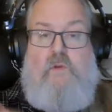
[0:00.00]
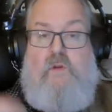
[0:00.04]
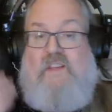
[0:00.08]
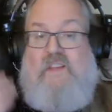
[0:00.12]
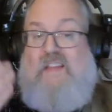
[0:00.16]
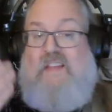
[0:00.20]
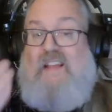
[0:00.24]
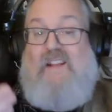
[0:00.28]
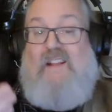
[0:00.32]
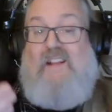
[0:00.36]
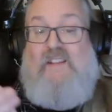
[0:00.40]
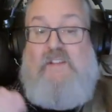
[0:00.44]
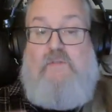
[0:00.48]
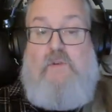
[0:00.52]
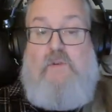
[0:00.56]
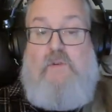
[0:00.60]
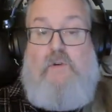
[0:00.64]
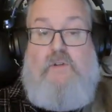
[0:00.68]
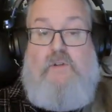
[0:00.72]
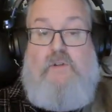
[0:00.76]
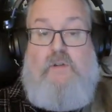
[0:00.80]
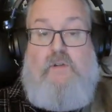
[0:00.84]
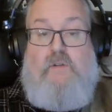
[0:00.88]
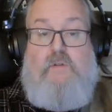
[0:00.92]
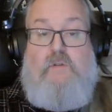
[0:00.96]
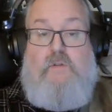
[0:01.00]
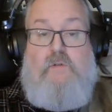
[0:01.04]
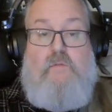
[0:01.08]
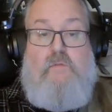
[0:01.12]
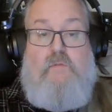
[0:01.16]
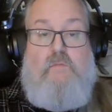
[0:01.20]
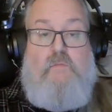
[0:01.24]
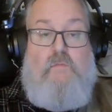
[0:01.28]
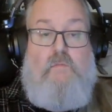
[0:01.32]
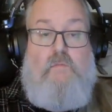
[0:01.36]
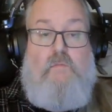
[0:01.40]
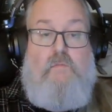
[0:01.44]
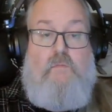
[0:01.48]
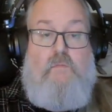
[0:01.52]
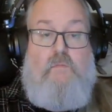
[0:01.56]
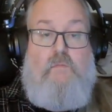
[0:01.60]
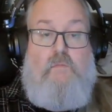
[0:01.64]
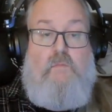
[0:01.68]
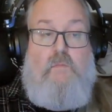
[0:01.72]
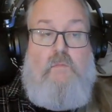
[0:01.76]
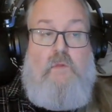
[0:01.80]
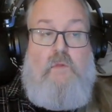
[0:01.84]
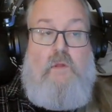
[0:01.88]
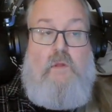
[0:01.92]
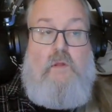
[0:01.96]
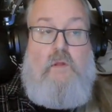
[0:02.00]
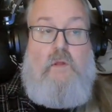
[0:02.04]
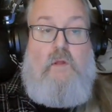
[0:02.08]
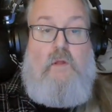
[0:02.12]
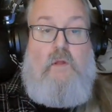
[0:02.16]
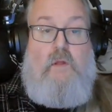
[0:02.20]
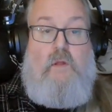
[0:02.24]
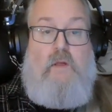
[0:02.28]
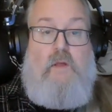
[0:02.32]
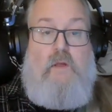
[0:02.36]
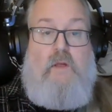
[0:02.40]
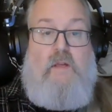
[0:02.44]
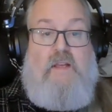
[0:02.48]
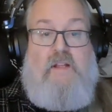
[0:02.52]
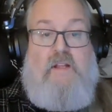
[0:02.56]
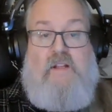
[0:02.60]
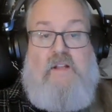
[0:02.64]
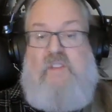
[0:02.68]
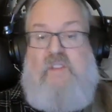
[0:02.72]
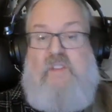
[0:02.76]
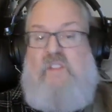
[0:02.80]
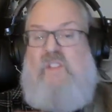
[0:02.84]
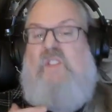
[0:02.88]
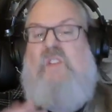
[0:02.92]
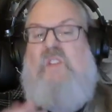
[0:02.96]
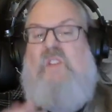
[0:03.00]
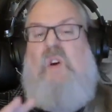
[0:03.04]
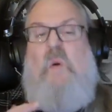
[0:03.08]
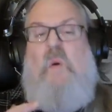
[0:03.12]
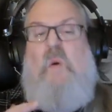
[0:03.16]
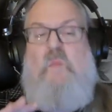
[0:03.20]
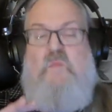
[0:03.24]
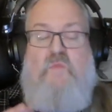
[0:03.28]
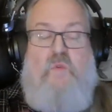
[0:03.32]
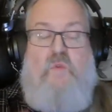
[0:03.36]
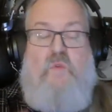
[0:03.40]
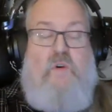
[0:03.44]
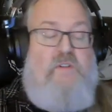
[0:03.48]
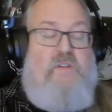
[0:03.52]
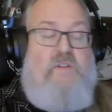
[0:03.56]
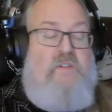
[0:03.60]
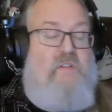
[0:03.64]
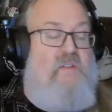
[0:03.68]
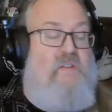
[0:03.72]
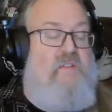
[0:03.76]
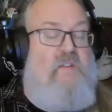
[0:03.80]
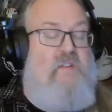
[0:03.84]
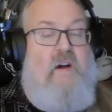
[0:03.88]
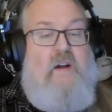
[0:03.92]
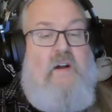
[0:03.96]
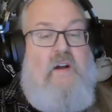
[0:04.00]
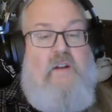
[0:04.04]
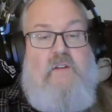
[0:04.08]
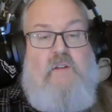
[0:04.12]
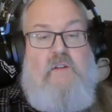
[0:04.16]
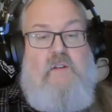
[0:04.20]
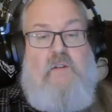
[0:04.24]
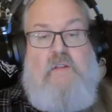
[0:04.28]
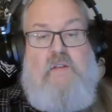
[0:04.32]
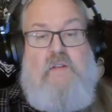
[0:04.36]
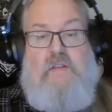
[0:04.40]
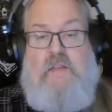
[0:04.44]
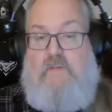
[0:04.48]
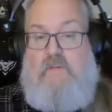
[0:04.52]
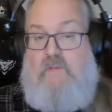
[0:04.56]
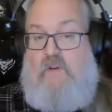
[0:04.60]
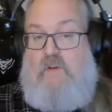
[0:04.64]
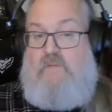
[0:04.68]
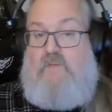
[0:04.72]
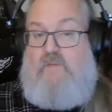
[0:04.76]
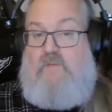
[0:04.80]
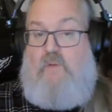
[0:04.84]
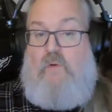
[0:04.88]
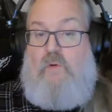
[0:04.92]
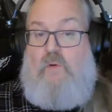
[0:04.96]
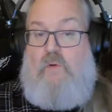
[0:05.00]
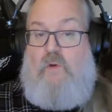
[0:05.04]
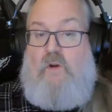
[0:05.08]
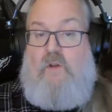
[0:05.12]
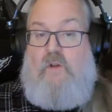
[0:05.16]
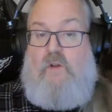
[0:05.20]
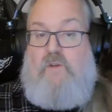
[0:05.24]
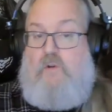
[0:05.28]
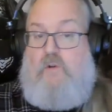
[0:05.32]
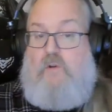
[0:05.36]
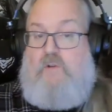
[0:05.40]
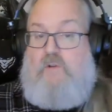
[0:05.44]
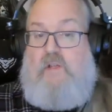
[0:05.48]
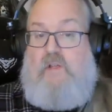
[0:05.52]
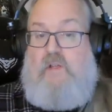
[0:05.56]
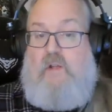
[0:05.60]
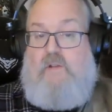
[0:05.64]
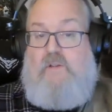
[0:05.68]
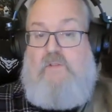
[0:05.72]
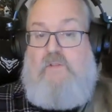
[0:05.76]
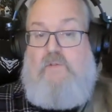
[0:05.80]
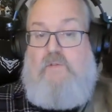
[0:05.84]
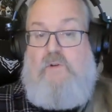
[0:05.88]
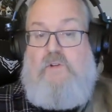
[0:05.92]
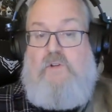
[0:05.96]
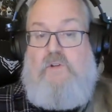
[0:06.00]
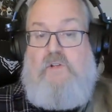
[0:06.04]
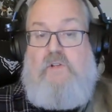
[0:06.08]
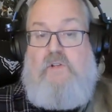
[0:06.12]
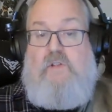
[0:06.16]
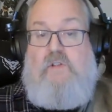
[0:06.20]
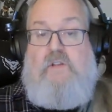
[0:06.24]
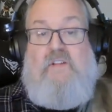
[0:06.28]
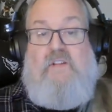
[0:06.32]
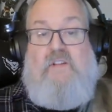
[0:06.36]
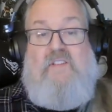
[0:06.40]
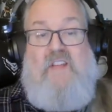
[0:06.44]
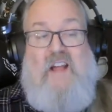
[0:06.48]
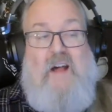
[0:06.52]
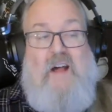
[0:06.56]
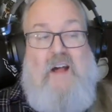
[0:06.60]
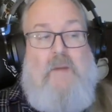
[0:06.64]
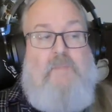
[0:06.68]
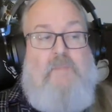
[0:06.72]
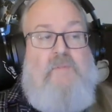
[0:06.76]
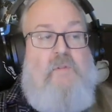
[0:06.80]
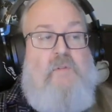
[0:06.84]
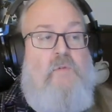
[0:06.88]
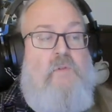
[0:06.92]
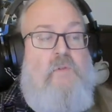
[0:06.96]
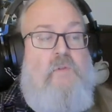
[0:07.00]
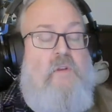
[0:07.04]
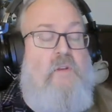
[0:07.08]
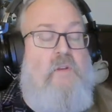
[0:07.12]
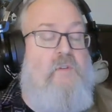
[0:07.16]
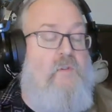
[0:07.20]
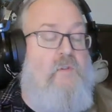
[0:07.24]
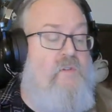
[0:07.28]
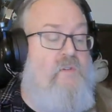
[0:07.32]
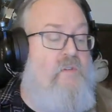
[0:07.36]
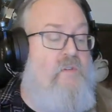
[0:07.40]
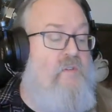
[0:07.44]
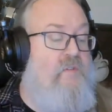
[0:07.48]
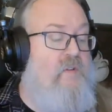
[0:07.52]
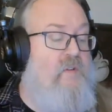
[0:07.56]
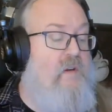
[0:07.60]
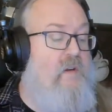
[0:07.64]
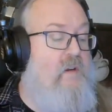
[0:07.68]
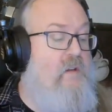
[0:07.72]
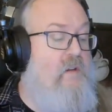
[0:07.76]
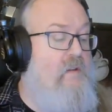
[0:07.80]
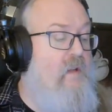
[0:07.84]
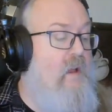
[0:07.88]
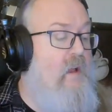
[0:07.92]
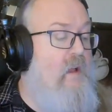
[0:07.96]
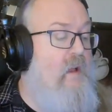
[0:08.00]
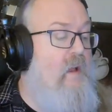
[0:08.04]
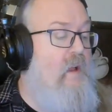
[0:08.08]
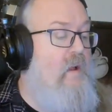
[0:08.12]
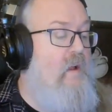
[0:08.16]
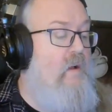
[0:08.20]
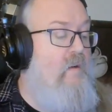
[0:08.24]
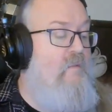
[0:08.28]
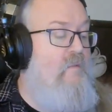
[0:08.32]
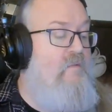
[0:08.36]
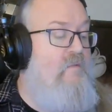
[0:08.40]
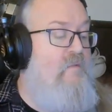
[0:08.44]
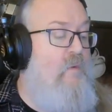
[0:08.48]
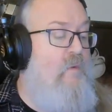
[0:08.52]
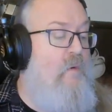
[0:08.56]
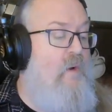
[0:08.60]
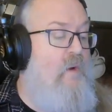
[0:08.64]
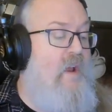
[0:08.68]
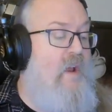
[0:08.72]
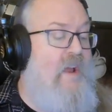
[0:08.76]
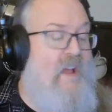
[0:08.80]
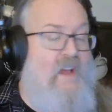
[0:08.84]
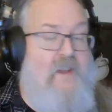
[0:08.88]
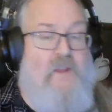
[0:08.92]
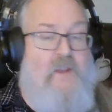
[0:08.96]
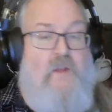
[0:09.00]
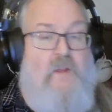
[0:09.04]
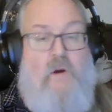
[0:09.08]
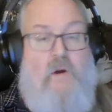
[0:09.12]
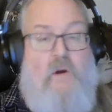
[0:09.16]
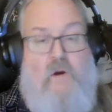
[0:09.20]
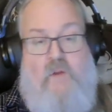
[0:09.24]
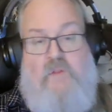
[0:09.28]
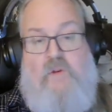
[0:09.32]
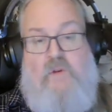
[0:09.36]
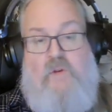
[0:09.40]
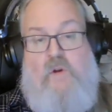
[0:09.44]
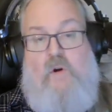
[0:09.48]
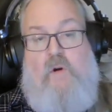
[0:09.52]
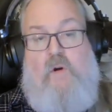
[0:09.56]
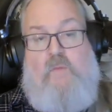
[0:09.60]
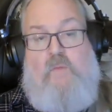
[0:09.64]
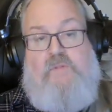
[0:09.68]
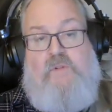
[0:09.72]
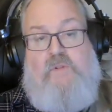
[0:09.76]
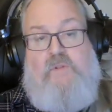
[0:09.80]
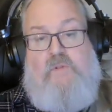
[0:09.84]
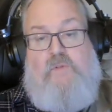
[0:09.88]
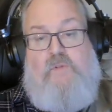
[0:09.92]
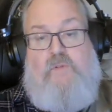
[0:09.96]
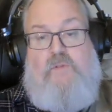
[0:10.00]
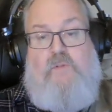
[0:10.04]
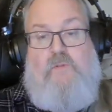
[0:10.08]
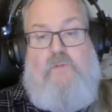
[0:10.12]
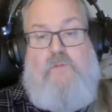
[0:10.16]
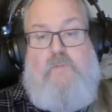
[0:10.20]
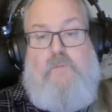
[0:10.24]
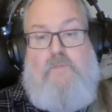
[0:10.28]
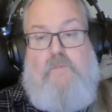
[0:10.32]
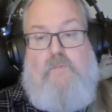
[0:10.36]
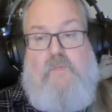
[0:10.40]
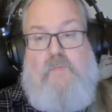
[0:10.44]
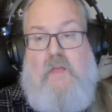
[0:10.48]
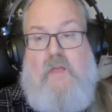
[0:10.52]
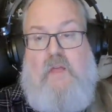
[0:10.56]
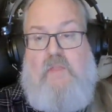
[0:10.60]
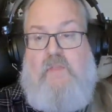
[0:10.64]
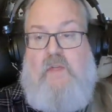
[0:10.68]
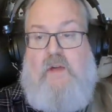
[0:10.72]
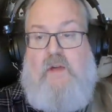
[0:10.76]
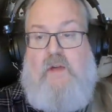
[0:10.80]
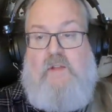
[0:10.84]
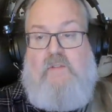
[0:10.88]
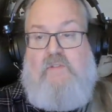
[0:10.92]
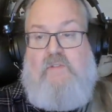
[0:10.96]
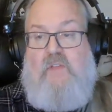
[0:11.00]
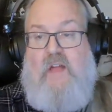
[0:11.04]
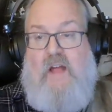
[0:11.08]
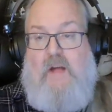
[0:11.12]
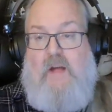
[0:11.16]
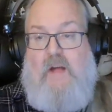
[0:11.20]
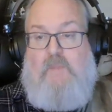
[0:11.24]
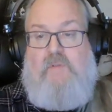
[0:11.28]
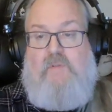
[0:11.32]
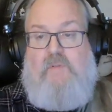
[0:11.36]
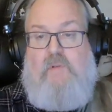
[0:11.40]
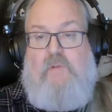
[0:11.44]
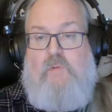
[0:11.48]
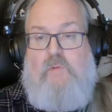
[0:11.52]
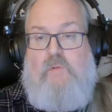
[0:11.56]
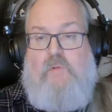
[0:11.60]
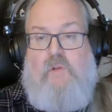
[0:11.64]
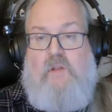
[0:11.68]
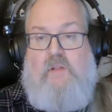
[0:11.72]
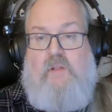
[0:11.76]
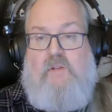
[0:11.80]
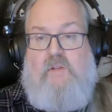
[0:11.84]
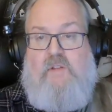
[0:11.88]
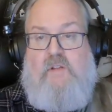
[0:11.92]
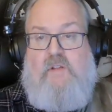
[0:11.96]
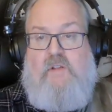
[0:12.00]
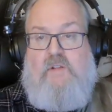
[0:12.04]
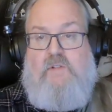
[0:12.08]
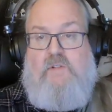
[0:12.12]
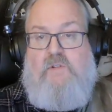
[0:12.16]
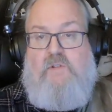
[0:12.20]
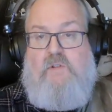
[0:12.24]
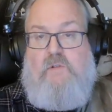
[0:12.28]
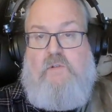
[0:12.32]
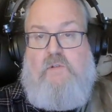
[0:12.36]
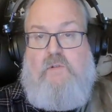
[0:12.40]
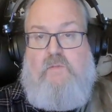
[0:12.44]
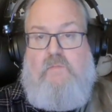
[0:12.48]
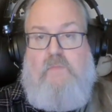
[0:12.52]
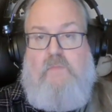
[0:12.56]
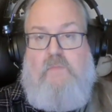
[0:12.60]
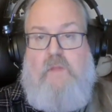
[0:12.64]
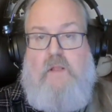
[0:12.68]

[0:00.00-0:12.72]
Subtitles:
a guilty verdict. It is somewhat designed even for a not guilty verdict. It is absolutely not designed for any other options. And that is absolutely intentional.